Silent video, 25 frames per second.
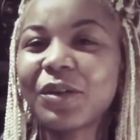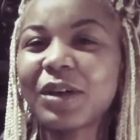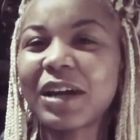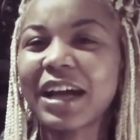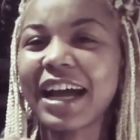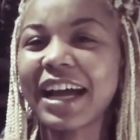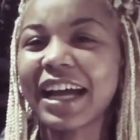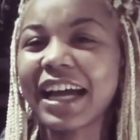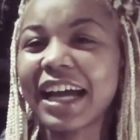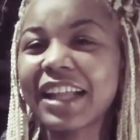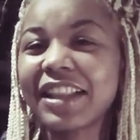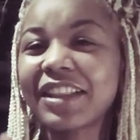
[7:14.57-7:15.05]

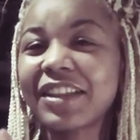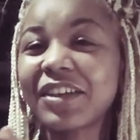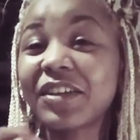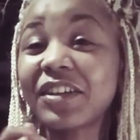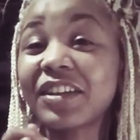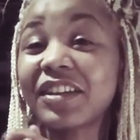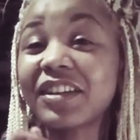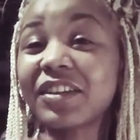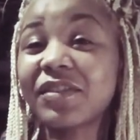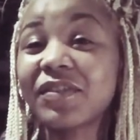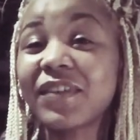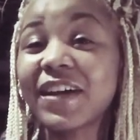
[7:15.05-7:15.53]
I got
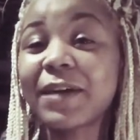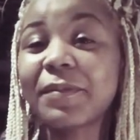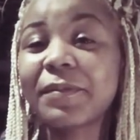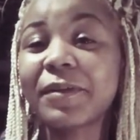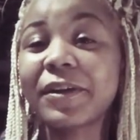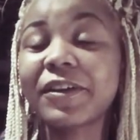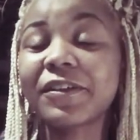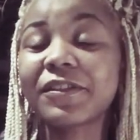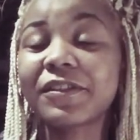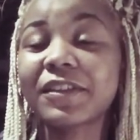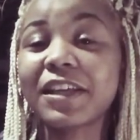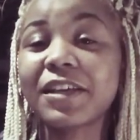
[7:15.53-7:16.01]
the
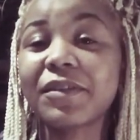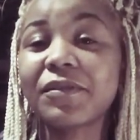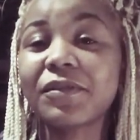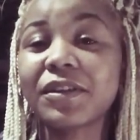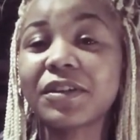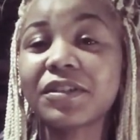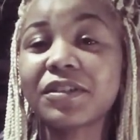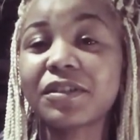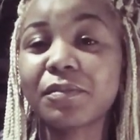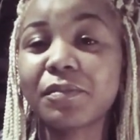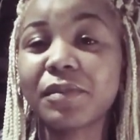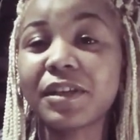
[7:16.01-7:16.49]
vibrator thing
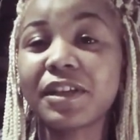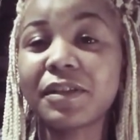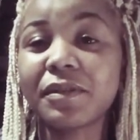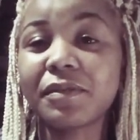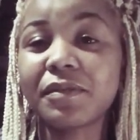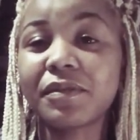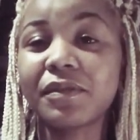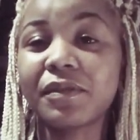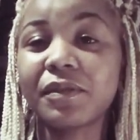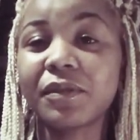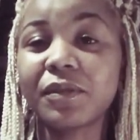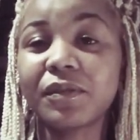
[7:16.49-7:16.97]
first, the pink
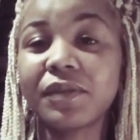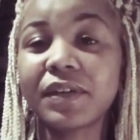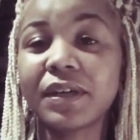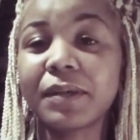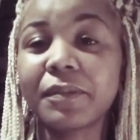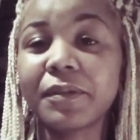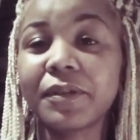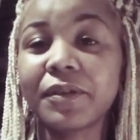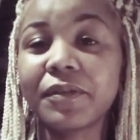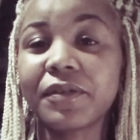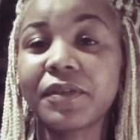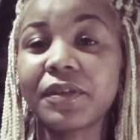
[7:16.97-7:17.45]
little
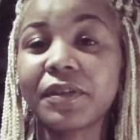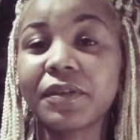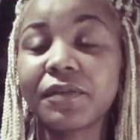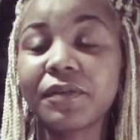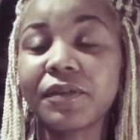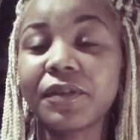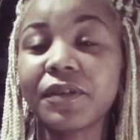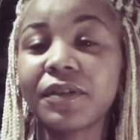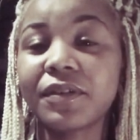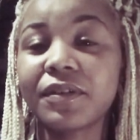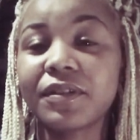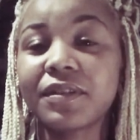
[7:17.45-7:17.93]
vibrator thing
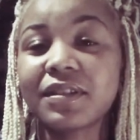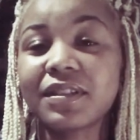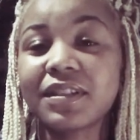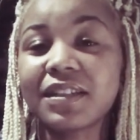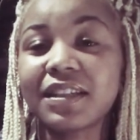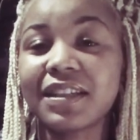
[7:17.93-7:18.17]
first,